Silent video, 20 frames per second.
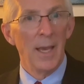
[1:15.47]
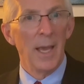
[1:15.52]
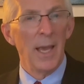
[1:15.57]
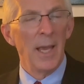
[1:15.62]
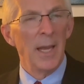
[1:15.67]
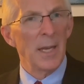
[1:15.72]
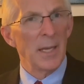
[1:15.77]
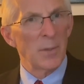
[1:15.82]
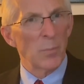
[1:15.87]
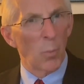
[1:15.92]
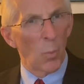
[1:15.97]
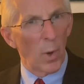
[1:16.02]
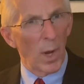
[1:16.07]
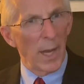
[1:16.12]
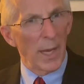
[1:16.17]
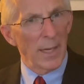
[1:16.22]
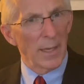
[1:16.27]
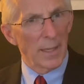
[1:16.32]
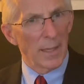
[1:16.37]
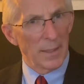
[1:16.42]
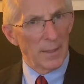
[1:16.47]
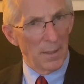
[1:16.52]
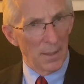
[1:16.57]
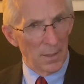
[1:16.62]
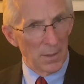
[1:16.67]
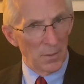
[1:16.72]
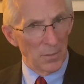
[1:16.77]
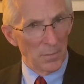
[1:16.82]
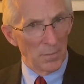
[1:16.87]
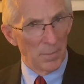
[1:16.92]
and it's widely
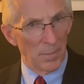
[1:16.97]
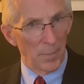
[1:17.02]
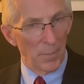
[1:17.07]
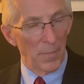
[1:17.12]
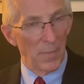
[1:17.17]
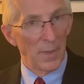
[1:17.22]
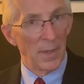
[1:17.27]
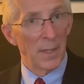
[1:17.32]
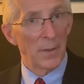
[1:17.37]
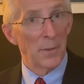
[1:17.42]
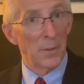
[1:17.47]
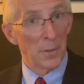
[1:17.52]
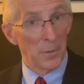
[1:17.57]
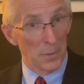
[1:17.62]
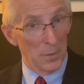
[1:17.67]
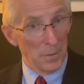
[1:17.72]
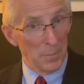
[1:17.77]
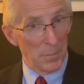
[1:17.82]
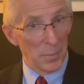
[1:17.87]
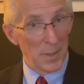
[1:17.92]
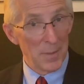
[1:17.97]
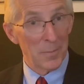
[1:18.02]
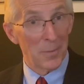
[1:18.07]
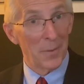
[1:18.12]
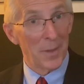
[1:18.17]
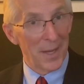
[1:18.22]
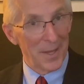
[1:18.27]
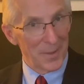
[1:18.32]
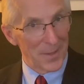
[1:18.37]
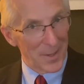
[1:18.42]
known that the good
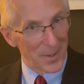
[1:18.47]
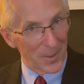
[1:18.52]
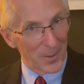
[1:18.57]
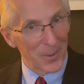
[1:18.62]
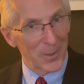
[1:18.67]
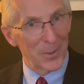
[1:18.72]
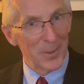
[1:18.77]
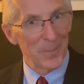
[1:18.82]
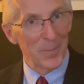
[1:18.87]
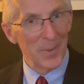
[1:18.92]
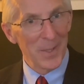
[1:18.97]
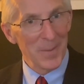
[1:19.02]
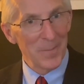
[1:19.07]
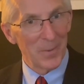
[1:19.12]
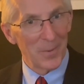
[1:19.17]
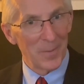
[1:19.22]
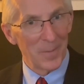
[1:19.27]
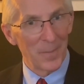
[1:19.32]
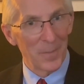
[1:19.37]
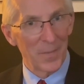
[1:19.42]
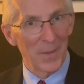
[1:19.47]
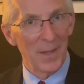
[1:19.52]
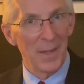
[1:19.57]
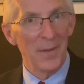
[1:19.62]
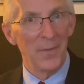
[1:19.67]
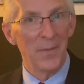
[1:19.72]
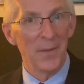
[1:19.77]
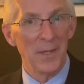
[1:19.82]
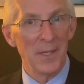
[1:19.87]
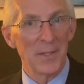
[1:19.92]
people, and they are good people,
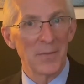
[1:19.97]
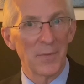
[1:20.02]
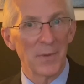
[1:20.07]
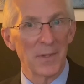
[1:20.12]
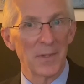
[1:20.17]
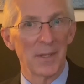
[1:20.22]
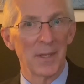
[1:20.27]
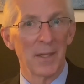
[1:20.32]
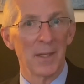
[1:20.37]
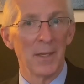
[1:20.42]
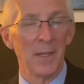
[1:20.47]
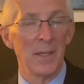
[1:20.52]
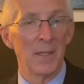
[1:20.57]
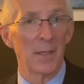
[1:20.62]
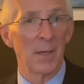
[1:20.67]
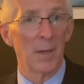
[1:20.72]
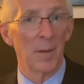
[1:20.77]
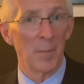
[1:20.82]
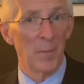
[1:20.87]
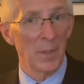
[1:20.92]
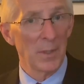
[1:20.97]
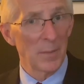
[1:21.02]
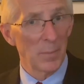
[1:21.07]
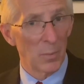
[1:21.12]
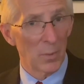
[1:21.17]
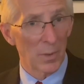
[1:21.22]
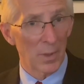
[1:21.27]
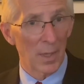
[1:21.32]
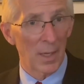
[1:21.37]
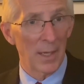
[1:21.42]
in these facilities are much
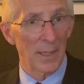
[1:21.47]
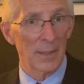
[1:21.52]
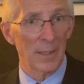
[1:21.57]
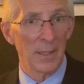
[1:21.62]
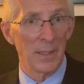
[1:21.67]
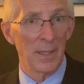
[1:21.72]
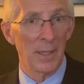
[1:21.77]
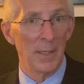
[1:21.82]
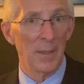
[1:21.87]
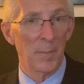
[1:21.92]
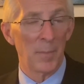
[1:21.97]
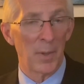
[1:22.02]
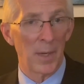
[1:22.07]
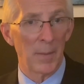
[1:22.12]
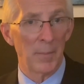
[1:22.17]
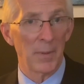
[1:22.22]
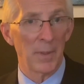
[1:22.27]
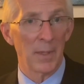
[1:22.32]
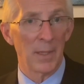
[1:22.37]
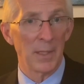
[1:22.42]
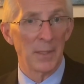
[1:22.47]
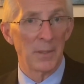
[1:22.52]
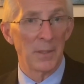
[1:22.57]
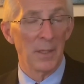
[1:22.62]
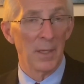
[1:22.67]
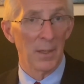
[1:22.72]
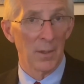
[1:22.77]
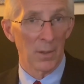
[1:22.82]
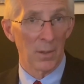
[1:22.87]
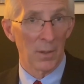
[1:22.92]
more likely than the population
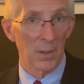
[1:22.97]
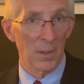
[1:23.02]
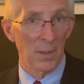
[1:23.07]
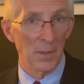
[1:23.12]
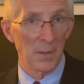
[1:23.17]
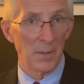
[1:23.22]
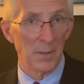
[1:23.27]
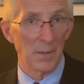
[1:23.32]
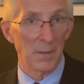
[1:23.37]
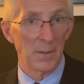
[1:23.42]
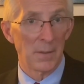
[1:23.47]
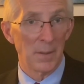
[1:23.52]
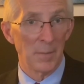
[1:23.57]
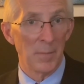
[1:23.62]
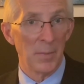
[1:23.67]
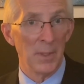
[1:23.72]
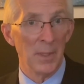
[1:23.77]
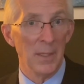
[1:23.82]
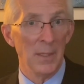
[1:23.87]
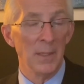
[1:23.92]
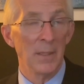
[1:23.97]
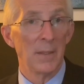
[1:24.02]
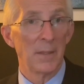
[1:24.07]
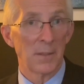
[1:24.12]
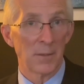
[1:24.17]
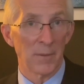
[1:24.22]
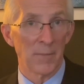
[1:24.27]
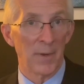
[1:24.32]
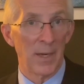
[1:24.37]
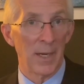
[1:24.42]
at large to be
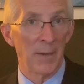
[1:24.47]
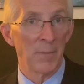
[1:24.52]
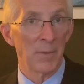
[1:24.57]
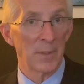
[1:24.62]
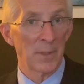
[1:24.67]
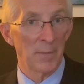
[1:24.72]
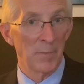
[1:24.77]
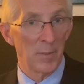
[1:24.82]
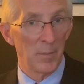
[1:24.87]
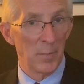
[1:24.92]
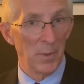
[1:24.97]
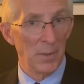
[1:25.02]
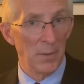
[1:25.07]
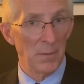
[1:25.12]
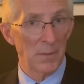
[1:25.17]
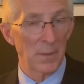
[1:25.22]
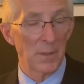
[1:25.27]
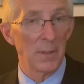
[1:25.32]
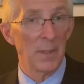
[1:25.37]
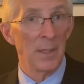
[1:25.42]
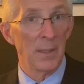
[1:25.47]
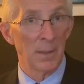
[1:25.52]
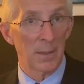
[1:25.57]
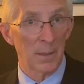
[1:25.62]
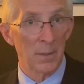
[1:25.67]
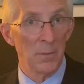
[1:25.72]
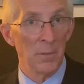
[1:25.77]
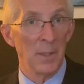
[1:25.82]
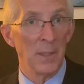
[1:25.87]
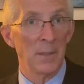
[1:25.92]
survivors of abuse,
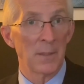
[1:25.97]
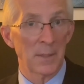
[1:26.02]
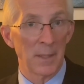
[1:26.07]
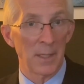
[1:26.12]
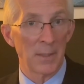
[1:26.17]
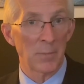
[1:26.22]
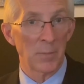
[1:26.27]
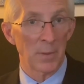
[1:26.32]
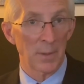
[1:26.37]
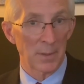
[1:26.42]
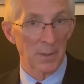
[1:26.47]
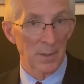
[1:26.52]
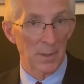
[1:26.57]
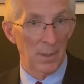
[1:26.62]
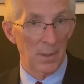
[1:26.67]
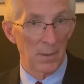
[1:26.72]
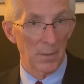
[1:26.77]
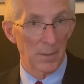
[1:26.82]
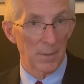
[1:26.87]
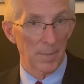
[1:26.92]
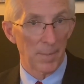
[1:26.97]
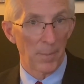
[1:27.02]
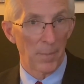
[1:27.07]
including sexual assault.